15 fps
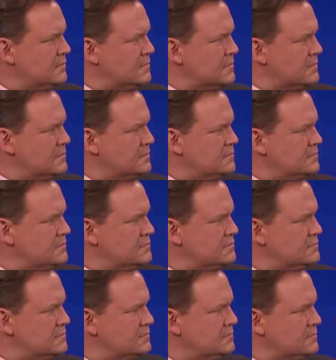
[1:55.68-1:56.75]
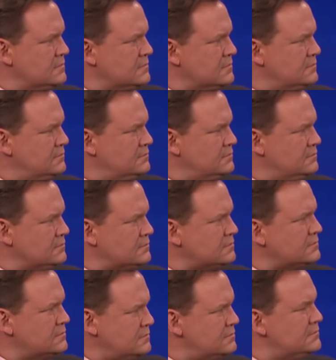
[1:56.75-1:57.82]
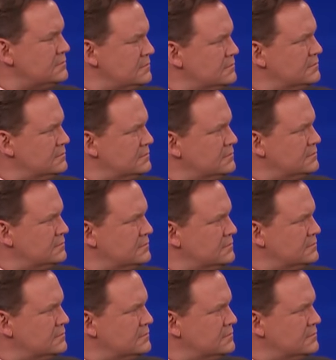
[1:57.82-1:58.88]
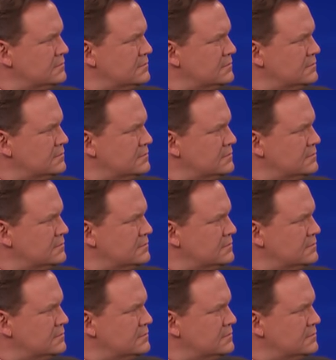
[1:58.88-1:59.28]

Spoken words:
The person shown says nothing.